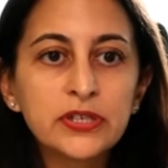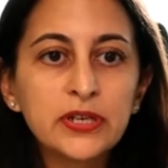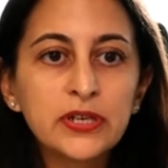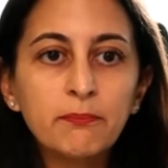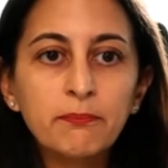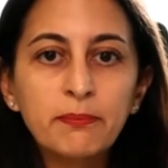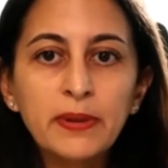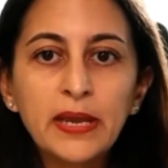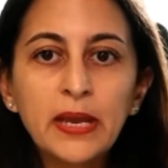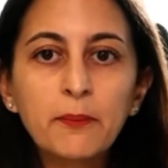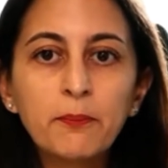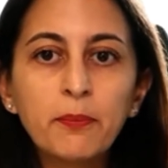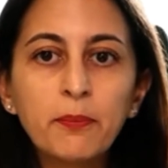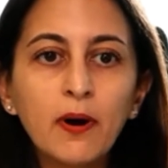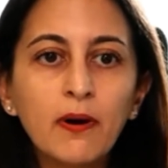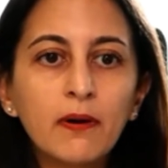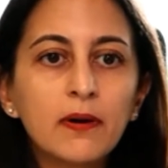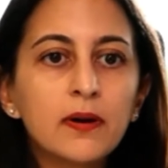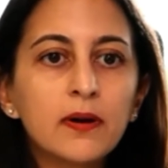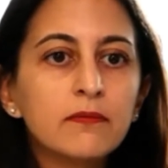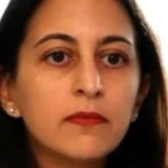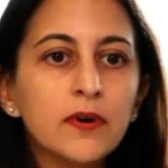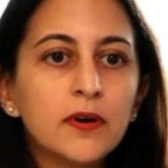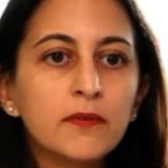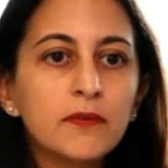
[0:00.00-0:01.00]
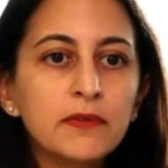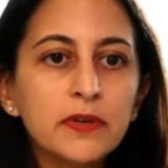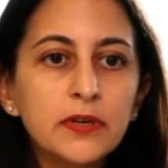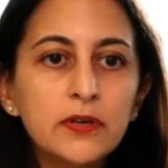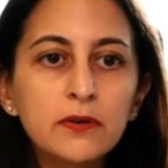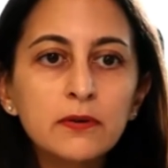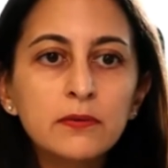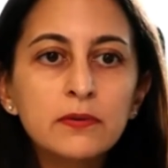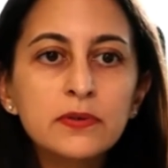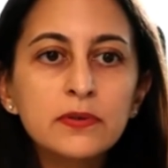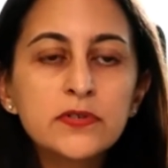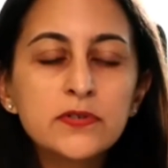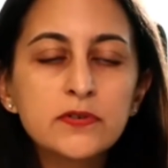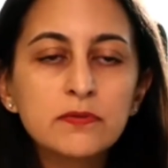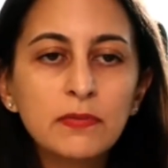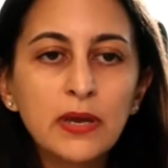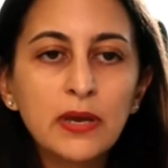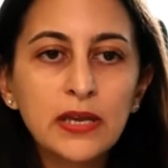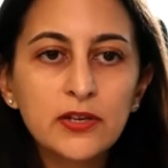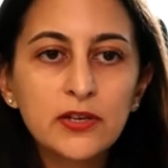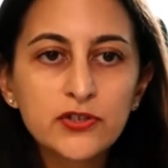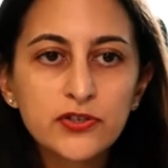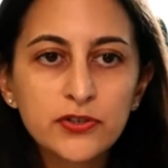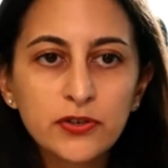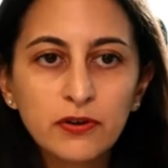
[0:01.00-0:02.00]
a big part of what we do is to
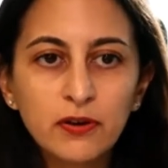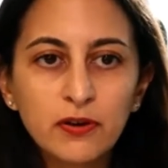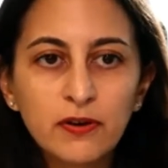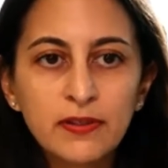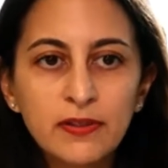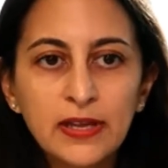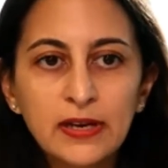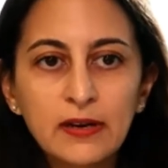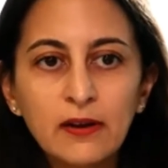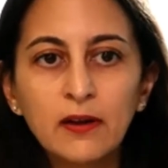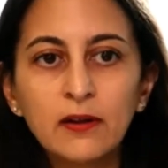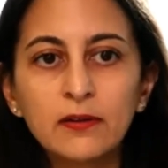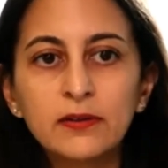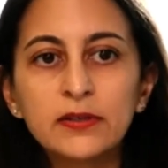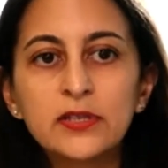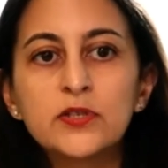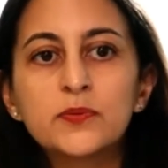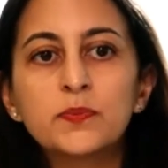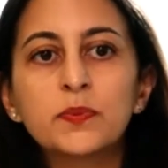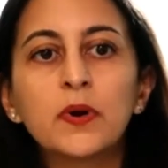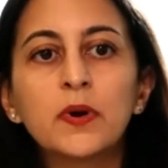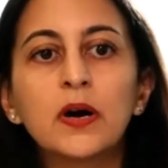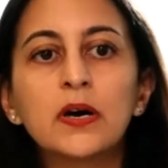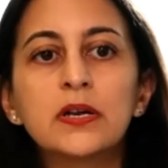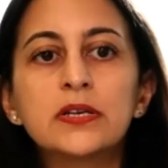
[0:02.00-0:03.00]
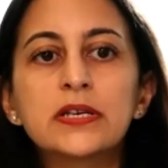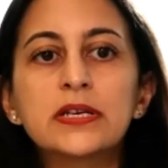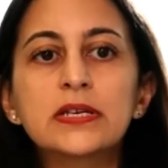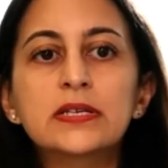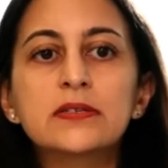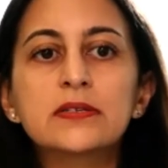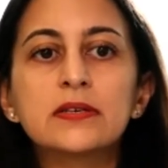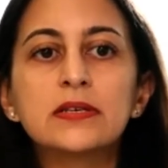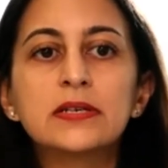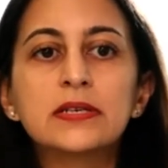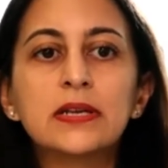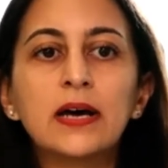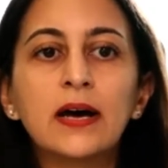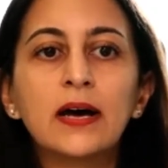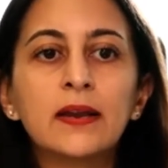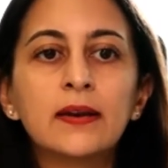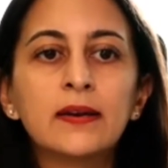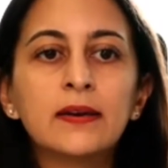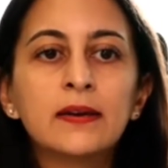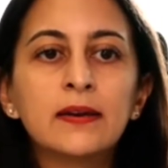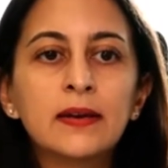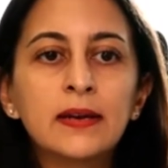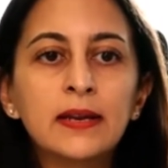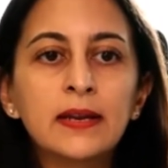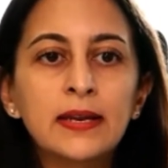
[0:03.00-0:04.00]
make sure that all these projects are
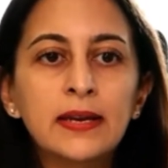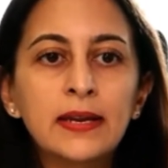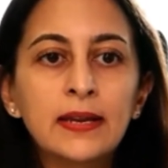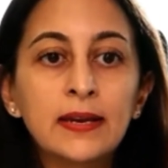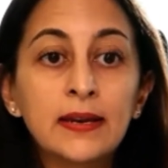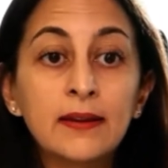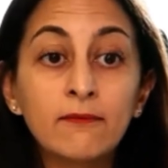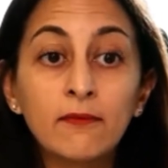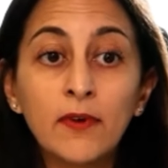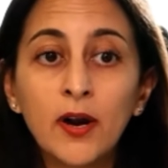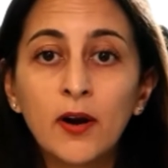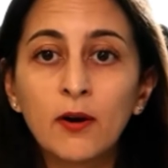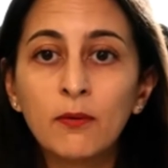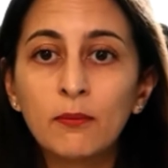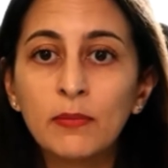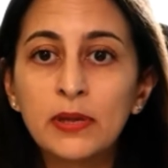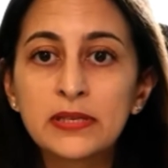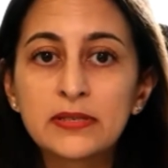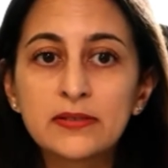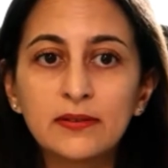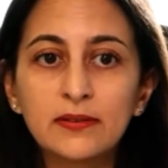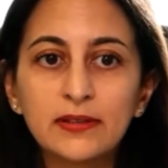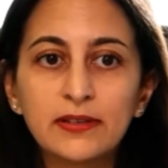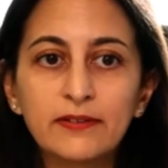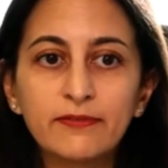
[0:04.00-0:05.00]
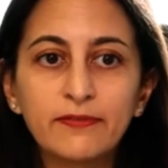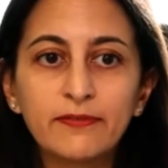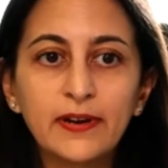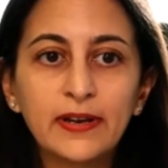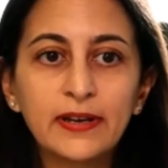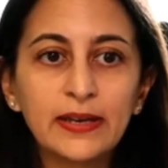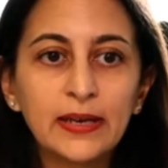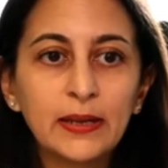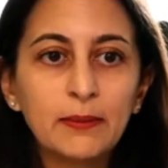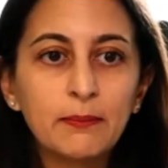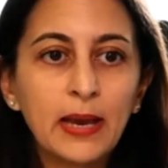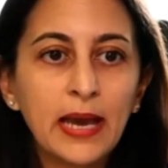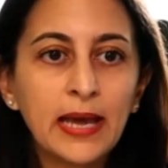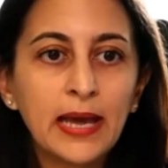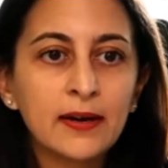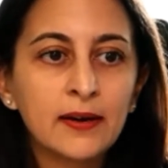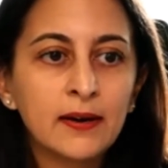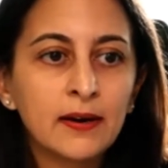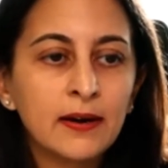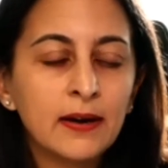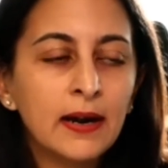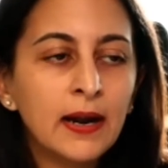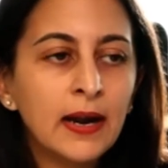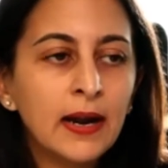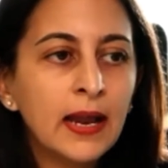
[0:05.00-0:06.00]
done in an environmentally friendly
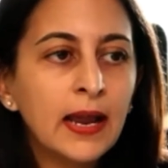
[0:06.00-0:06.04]
manner.